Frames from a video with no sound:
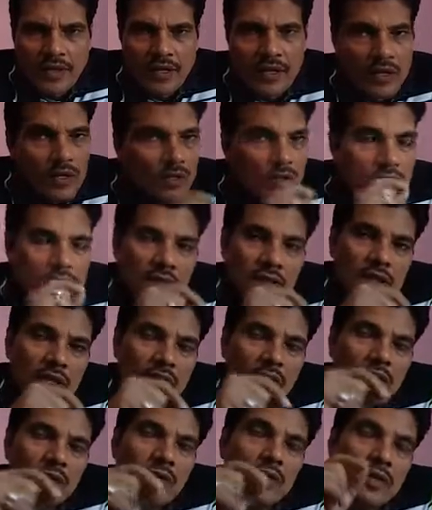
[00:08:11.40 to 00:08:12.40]
You see
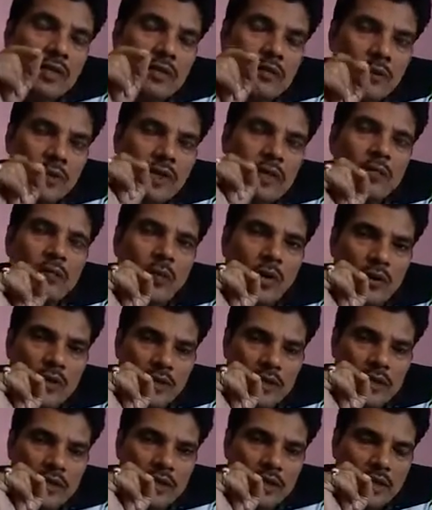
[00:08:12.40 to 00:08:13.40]
here, it is very
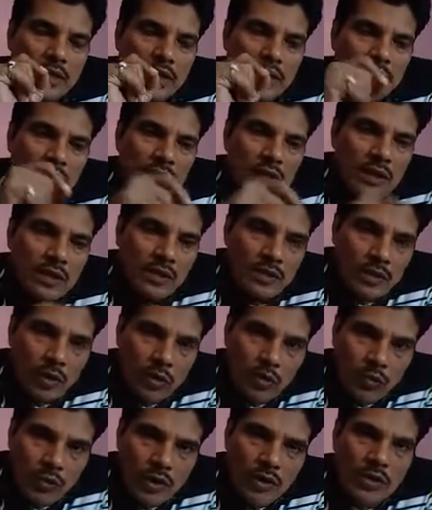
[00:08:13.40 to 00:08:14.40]
important. The
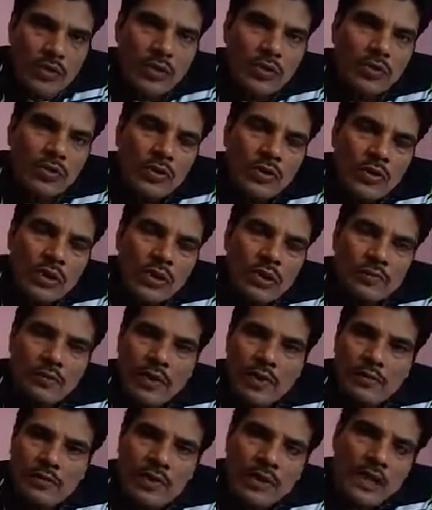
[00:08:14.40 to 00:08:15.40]
one road that
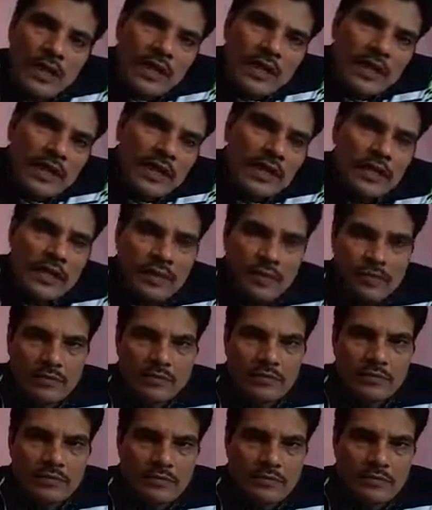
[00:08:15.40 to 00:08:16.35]
was very clear